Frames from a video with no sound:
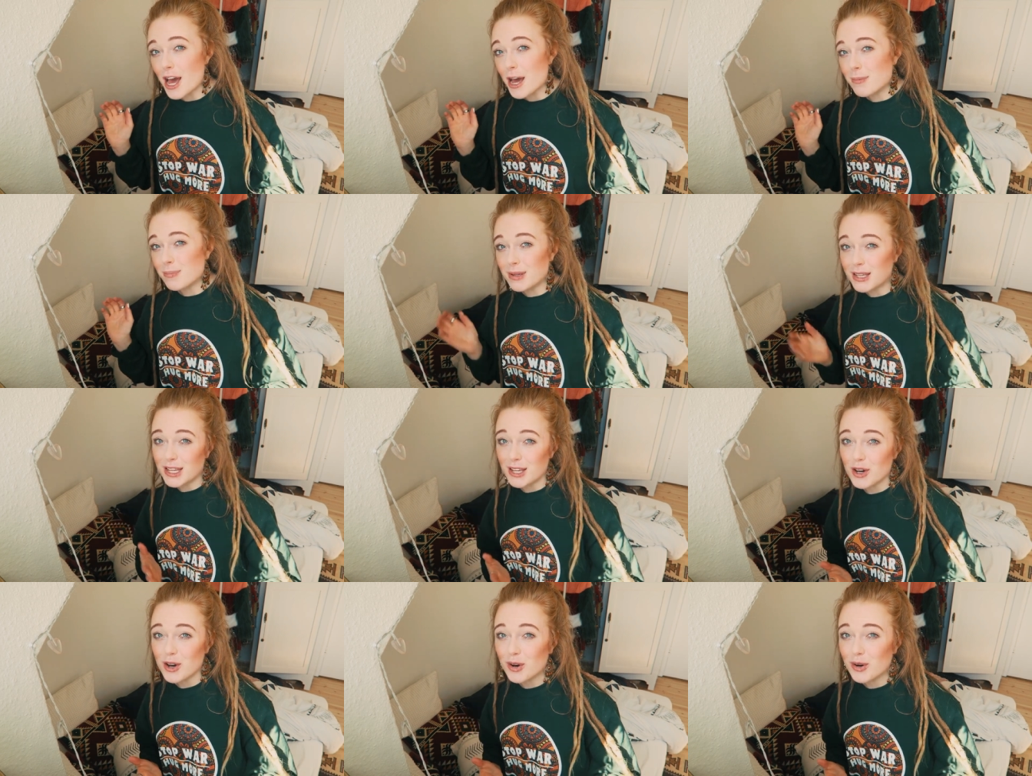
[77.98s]
a
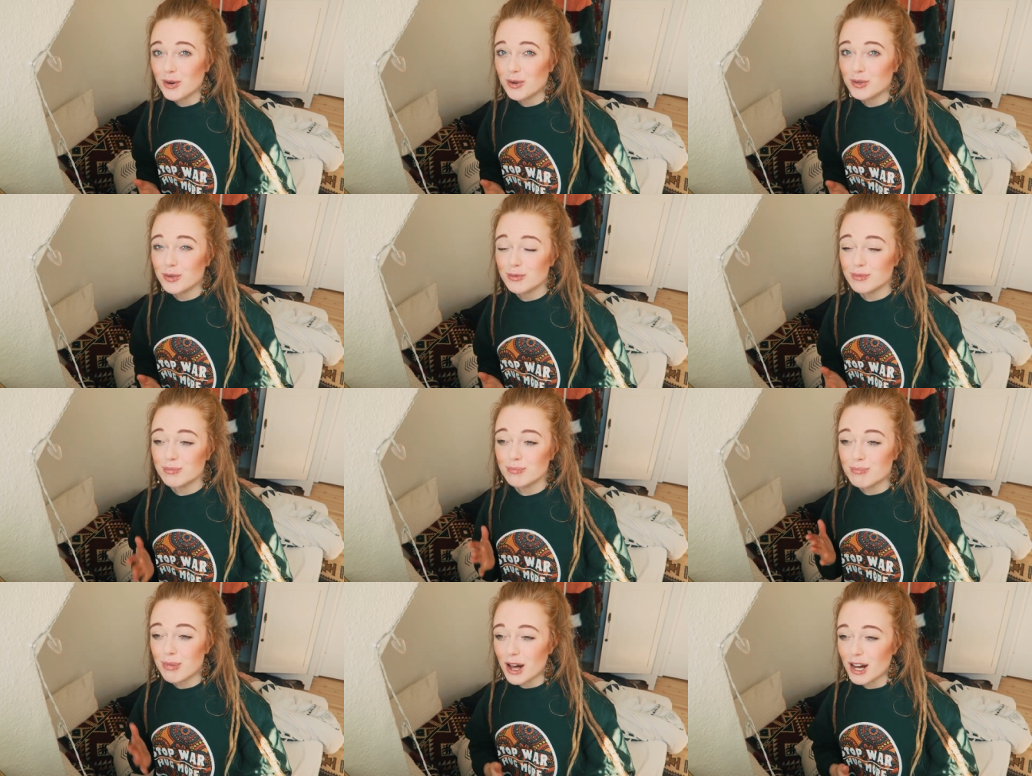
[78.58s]

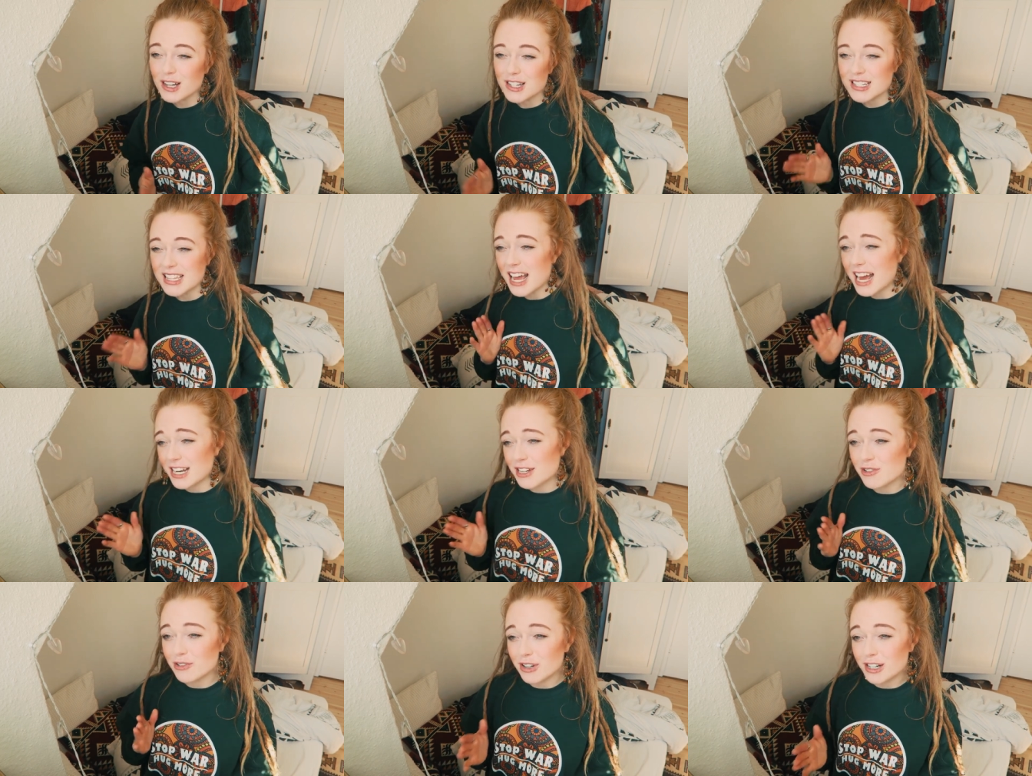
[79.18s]
PO box
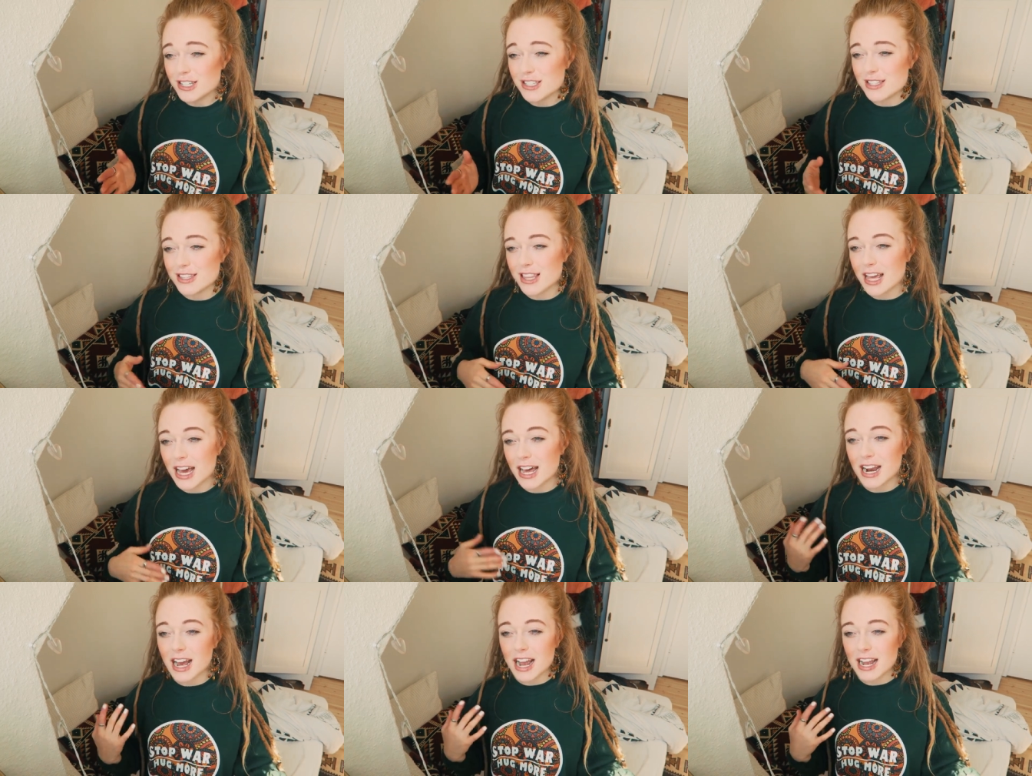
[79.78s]
address
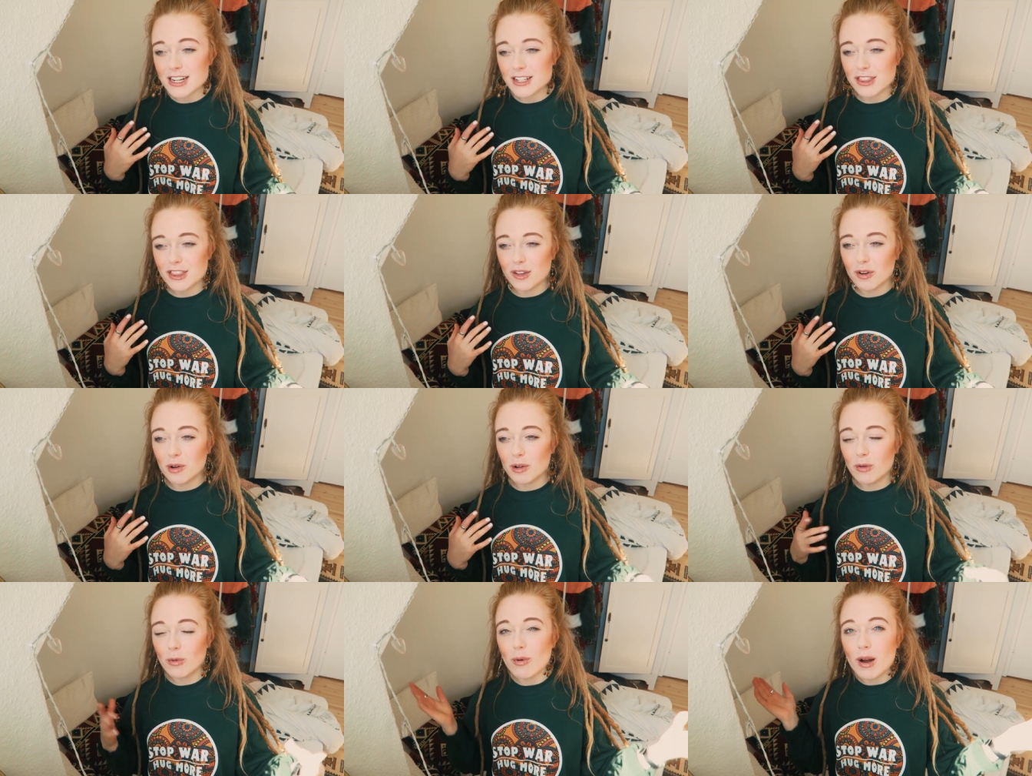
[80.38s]
that I
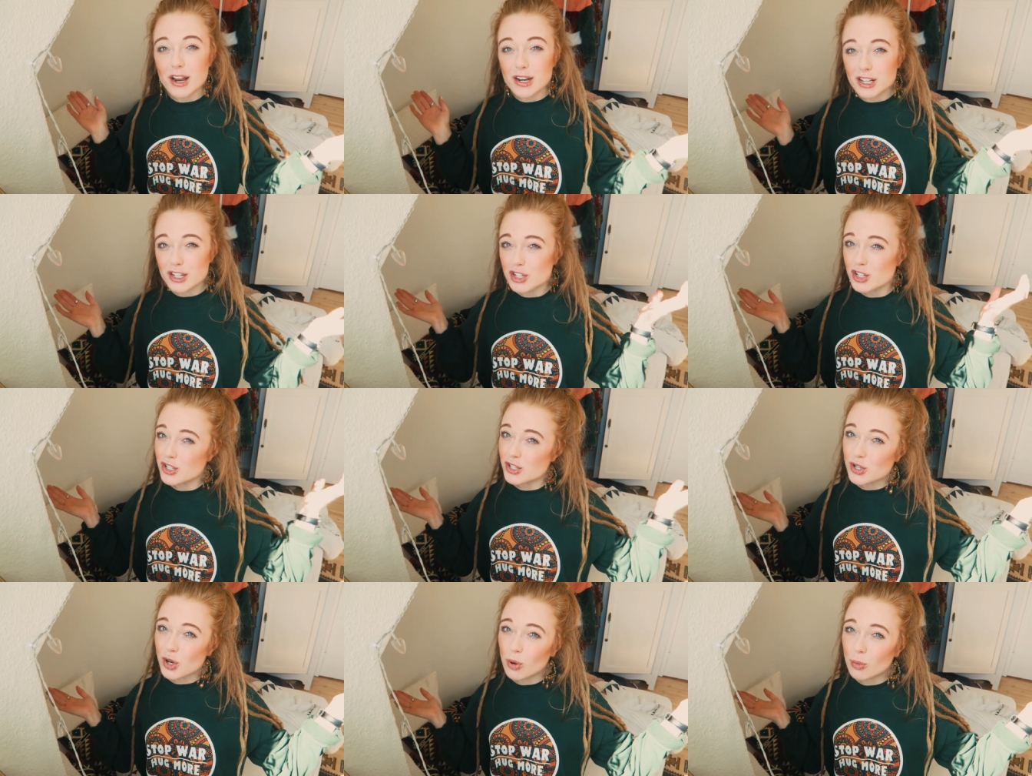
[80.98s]
thought why not
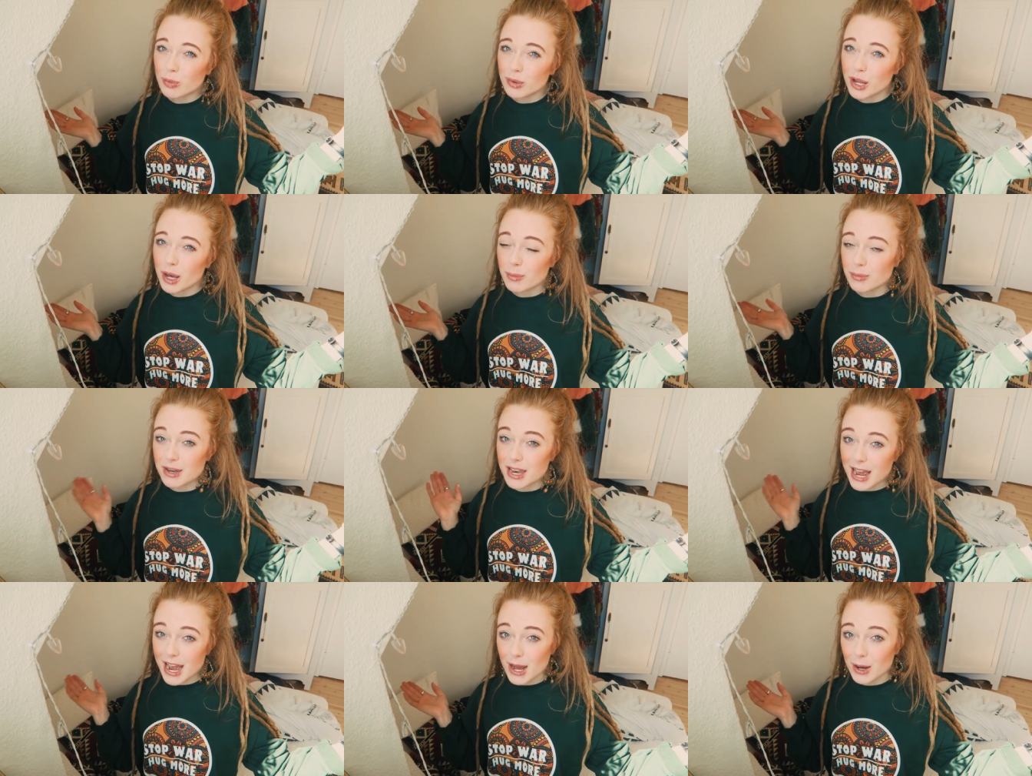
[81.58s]
just open
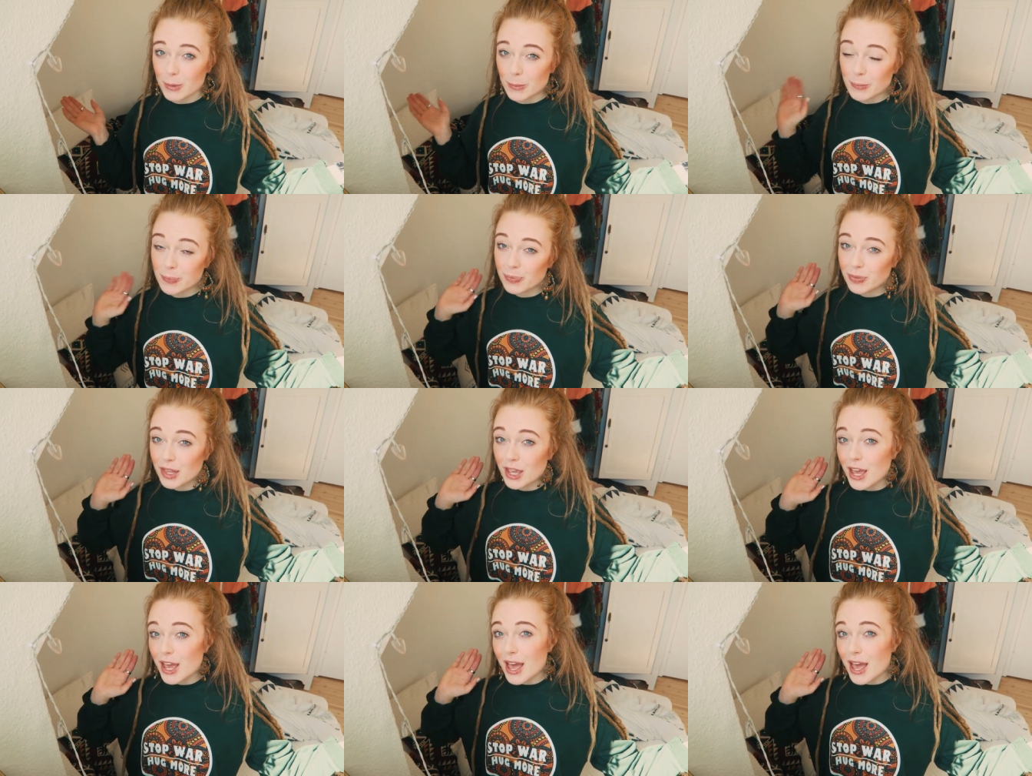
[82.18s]
up now